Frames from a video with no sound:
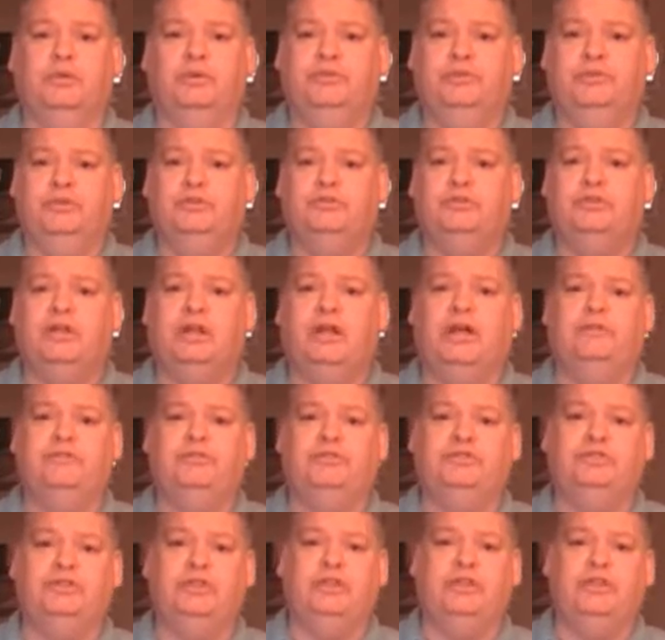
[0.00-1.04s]
reviews that
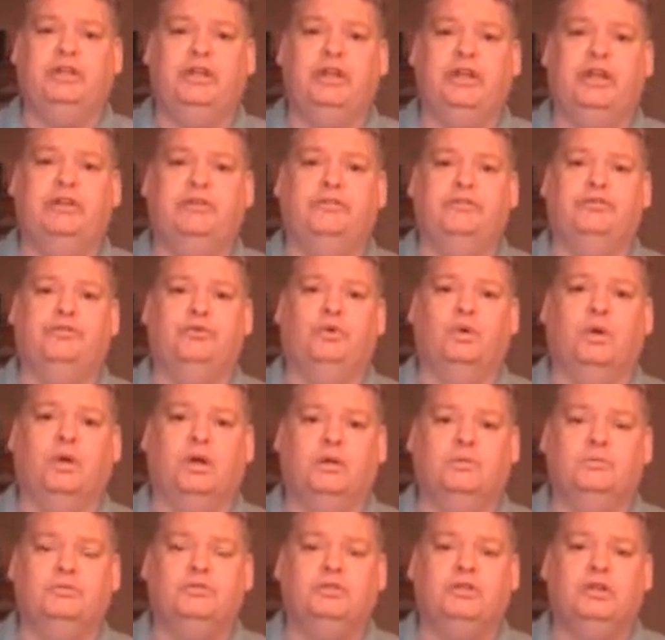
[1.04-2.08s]
I've seen and the
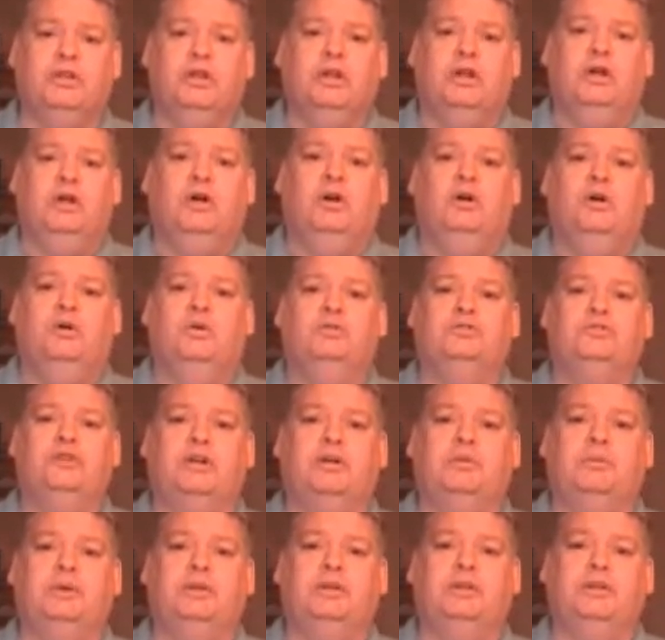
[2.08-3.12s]
forums was
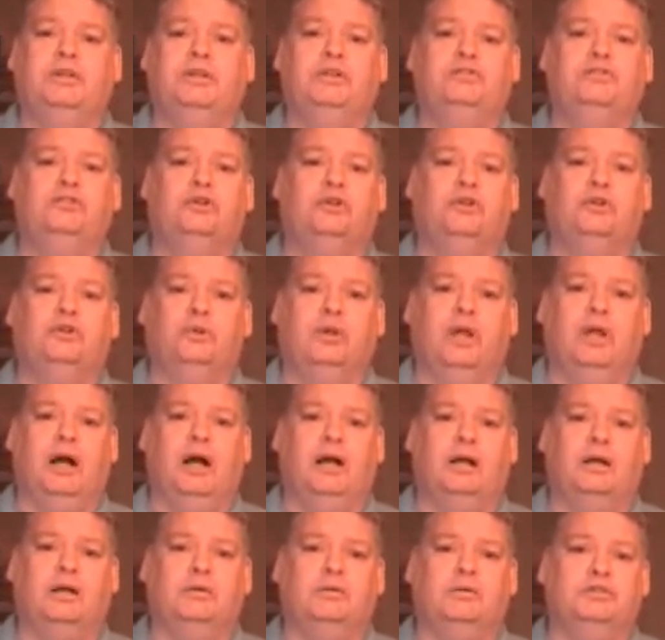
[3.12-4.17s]
talking about the internal
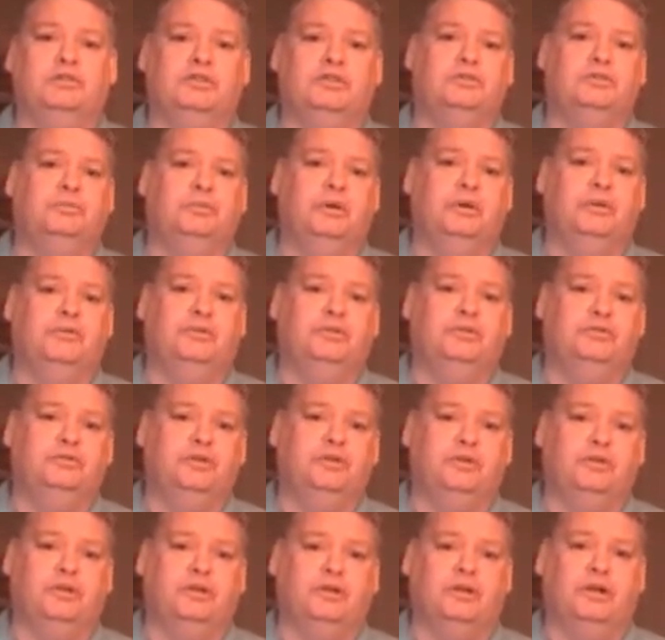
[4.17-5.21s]
lock just above the
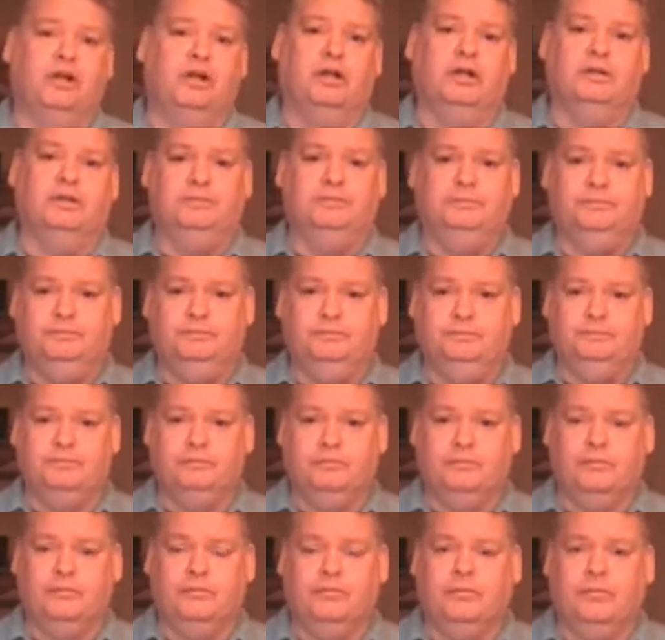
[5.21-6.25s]
trigger guard.
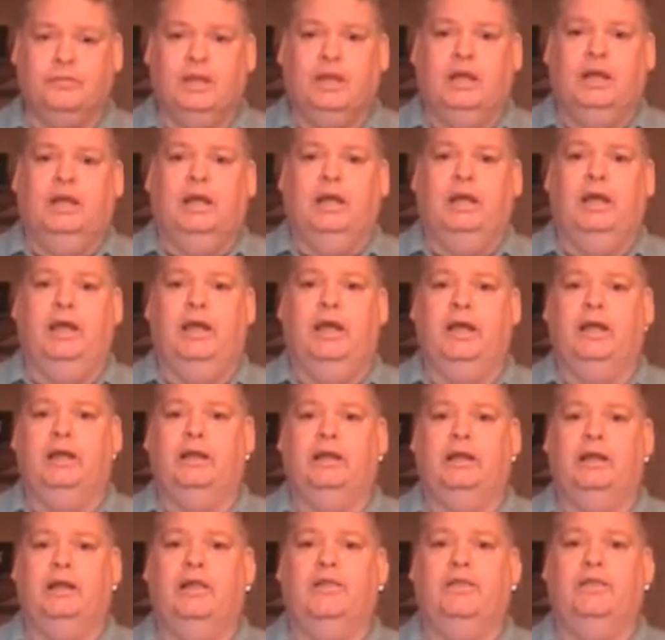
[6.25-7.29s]
And
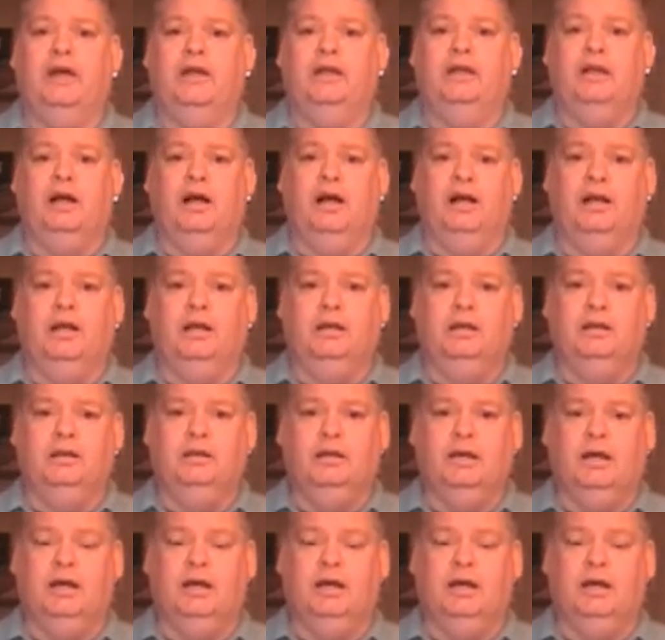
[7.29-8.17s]
that lock,